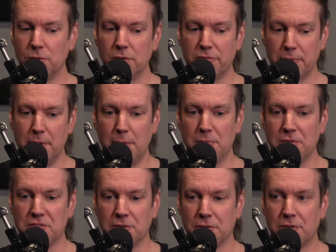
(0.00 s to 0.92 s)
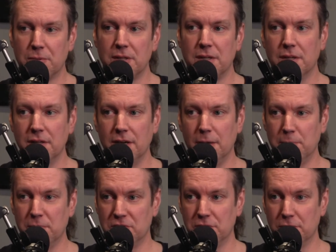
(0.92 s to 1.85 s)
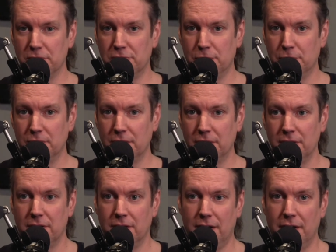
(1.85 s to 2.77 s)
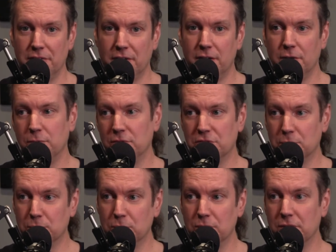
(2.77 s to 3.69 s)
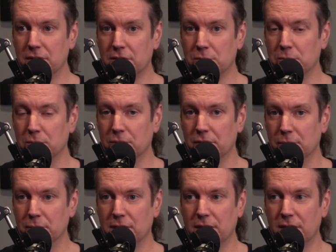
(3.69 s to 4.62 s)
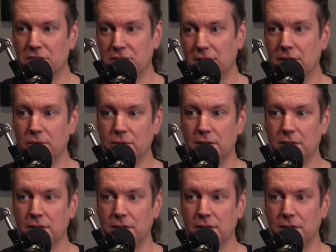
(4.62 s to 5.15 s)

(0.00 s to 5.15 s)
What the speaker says: from episode 3 into episode 4. I thought it was really cool that we got to not only